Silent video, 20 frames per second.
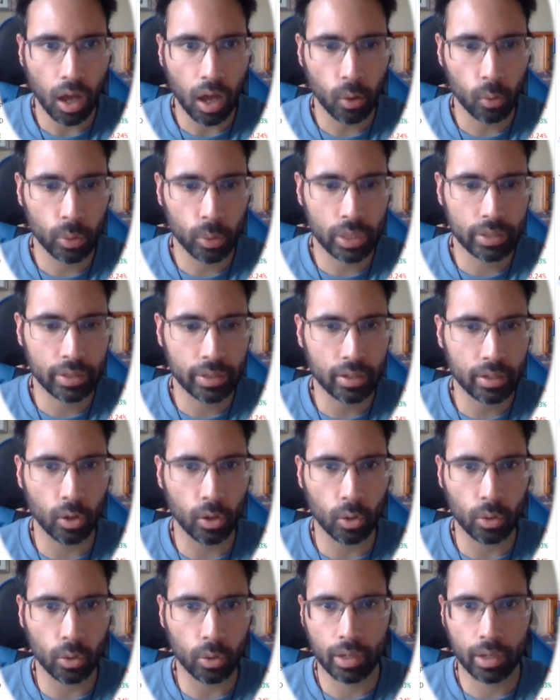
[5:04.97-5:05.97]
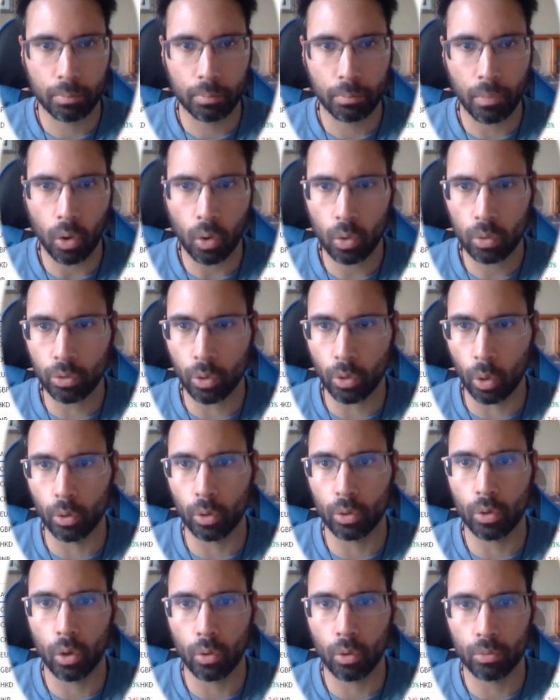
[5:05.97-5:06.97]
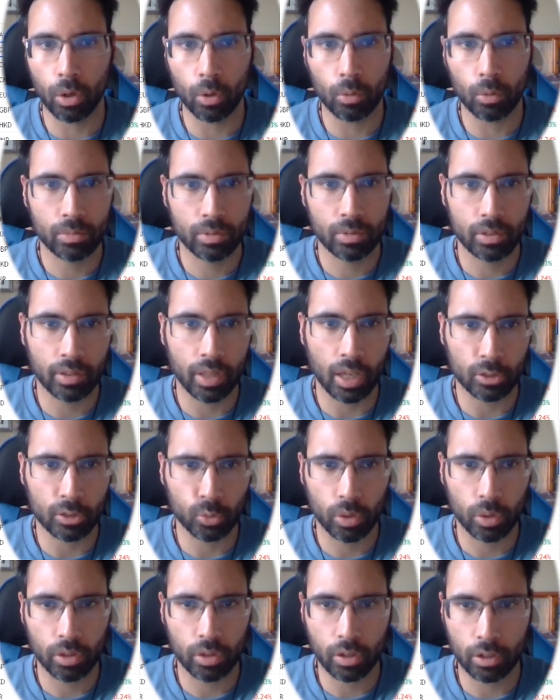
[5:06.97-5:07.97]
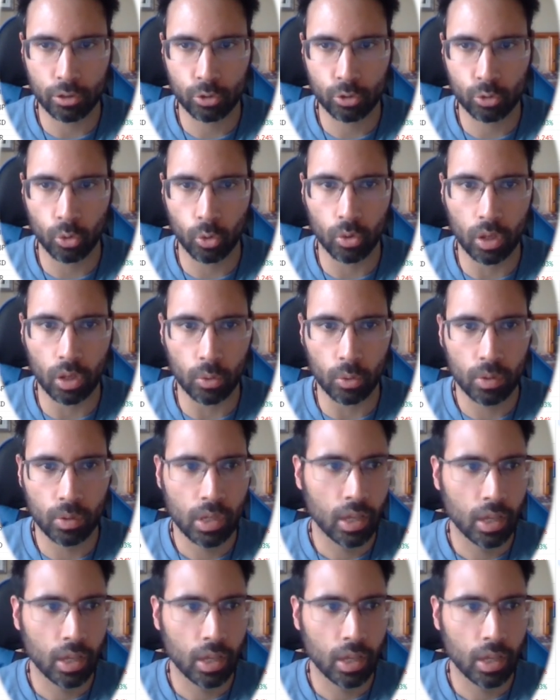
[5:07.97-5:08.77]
We did. Okay. Oh, no. See, that's why you got to scroll out.